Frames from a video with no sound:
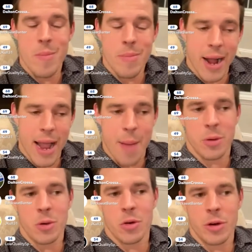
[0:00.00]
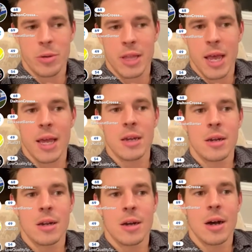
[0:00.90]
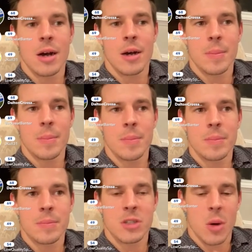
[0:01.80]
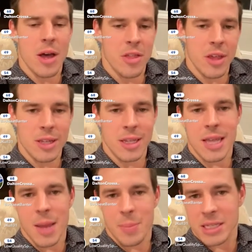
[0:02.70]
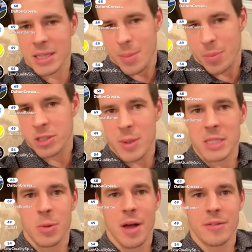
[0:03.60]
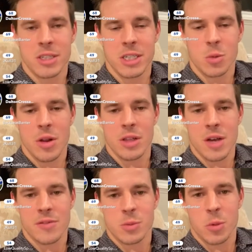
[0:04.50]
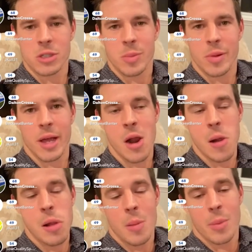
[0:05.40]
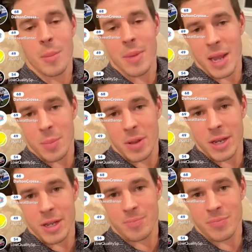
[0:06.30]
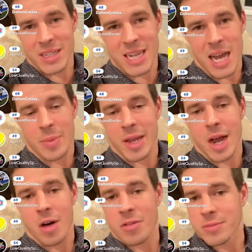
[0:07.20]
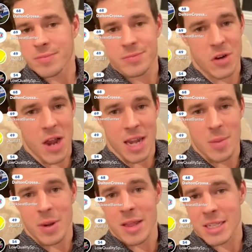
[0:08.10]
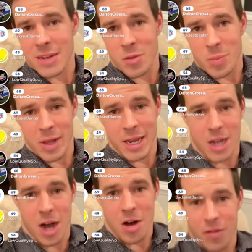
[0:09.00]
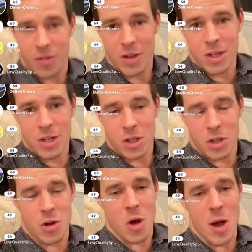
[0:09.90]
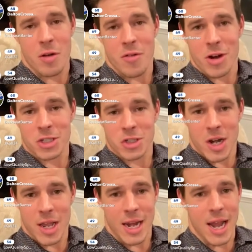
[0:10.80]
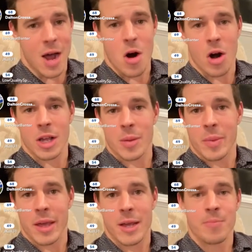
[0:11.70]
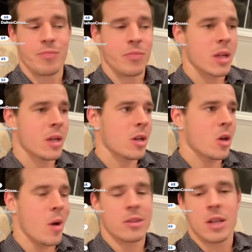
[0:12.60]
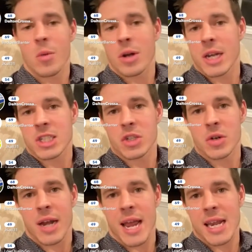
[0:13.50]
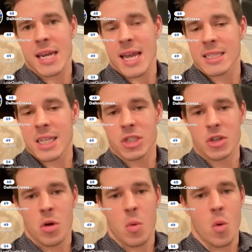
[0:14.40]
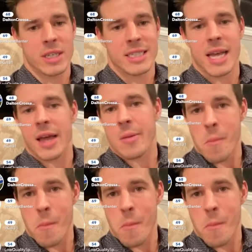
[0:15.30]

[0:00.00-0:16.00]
I happen to agree with that. So I think that that puts baseball, obviously, as one of the toughest sports to play. But in my opinion, it's got to be golf. For anybody that's ever played golf, you know how frustrating and how hard it can be. Go out there one day, shoot an 80, next day shoot a 110.